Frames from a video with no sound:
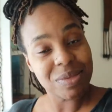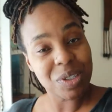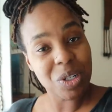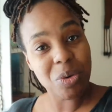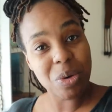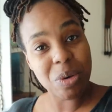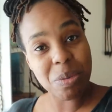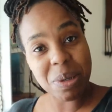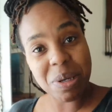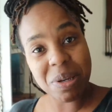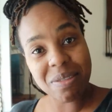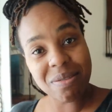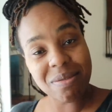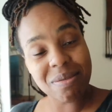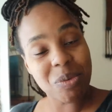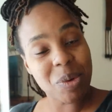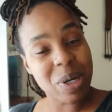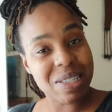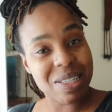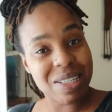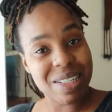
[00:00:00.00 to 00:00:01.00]

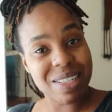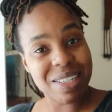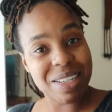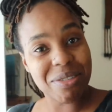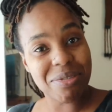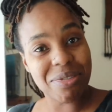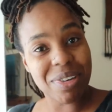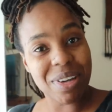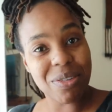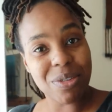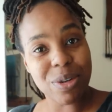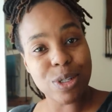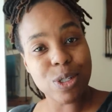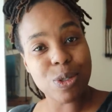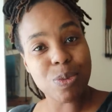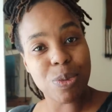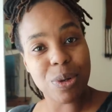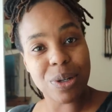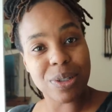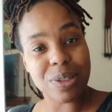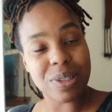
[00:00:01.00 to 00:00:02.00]
Caribbean West Indian favorites
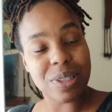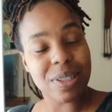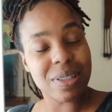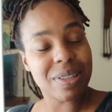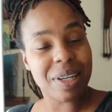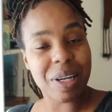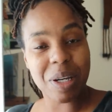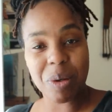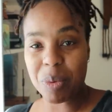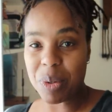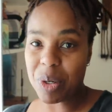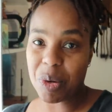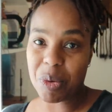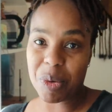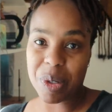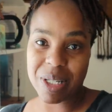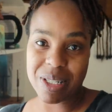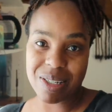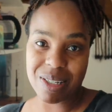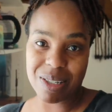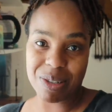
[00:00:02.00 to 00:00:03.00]
sprinkled in like we
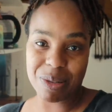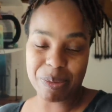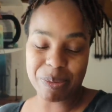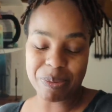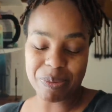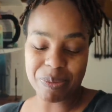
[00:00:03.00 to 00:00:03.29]
always do.